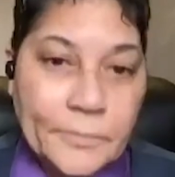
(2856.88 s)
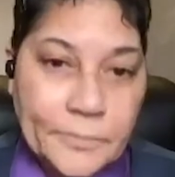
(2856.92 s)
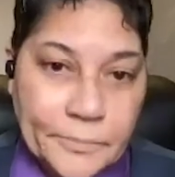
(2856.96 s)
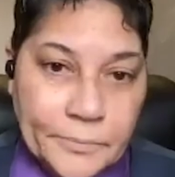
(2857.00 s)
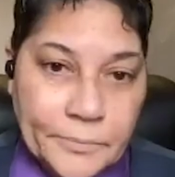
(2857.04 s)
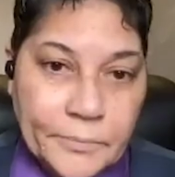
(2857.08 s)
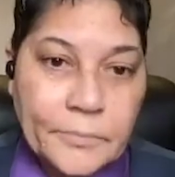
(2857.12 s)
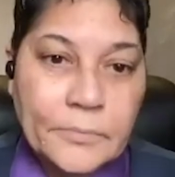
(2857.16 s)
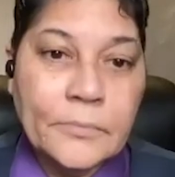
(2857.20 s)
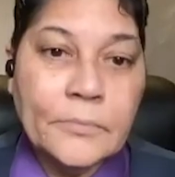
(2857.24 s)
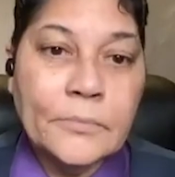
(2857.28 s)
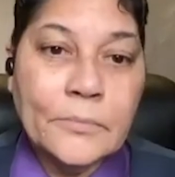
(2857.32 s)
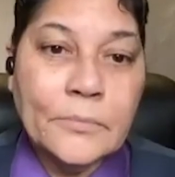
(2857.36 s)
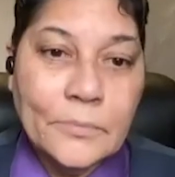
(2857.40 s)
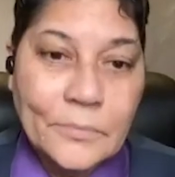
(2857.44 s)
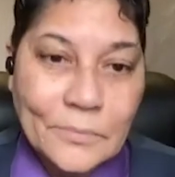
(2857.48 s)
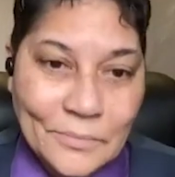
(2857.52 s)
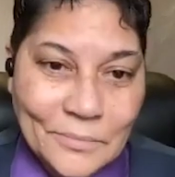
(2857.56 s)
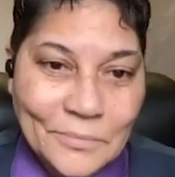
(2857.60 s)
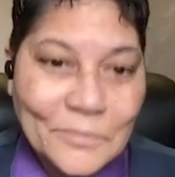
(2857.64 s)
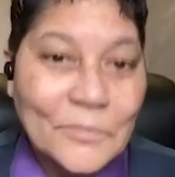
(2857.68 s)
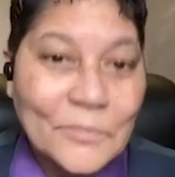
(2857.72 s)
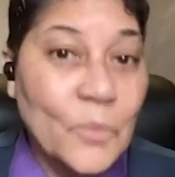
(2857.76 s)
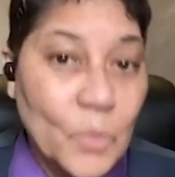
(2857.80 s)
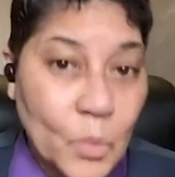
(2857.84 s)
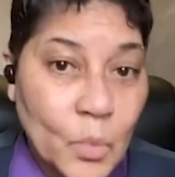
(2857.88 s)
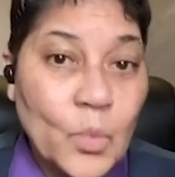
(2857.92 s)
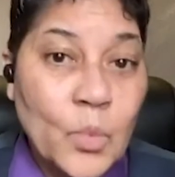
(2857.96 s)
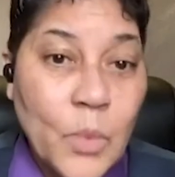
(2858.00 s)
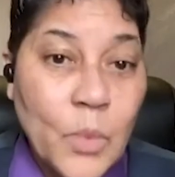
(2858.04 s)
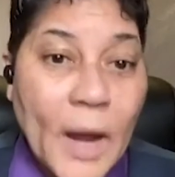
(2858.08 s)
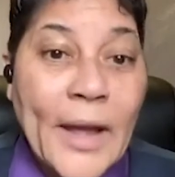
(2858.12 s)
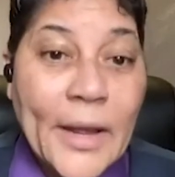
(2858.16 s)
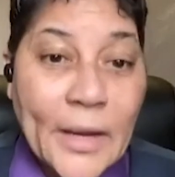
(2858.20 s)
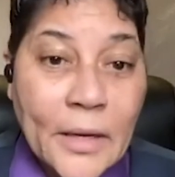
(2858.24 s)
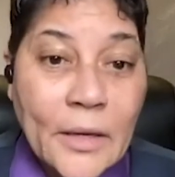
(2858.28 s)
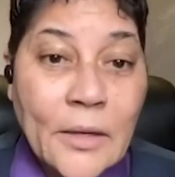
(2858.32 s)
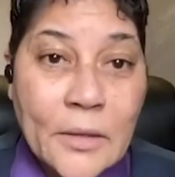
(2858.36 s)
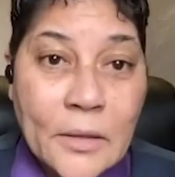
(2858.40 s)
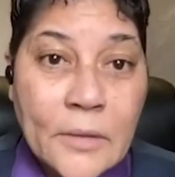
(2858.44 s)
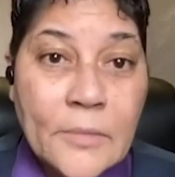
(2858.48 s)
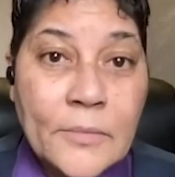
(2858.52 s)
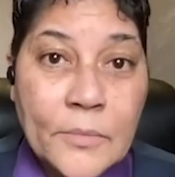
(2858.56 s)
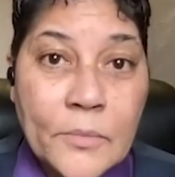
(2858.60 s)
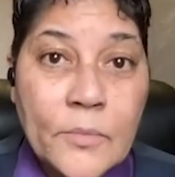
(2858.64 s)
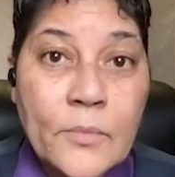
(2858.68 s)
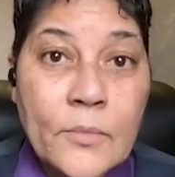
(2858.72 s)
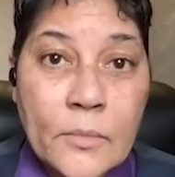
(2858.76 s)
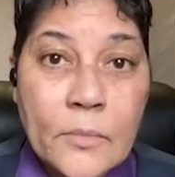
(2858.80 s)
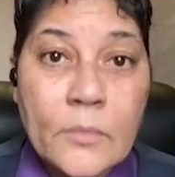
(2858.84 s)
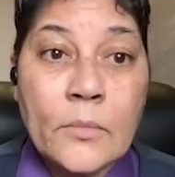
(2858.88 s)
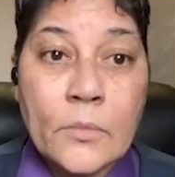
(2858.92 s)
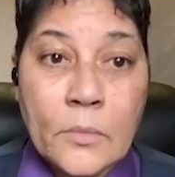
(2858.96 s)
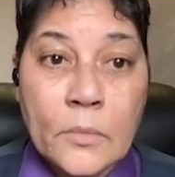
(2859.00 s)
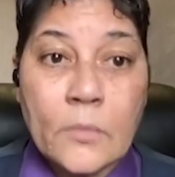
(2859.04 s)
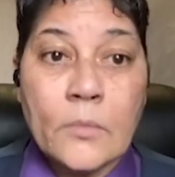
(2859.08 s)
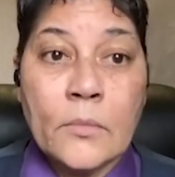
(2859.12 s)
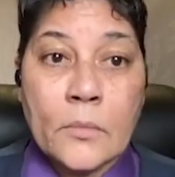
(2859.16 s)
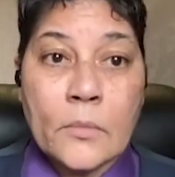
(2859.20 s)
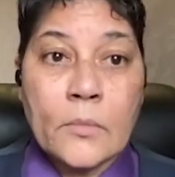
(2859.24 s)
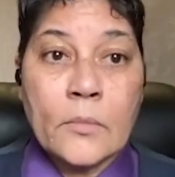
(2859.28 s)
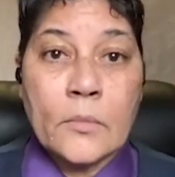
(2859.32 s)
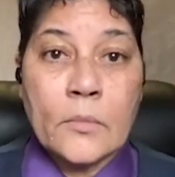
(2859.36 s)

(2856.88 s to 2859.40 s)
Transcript: Thing. This is in fact where I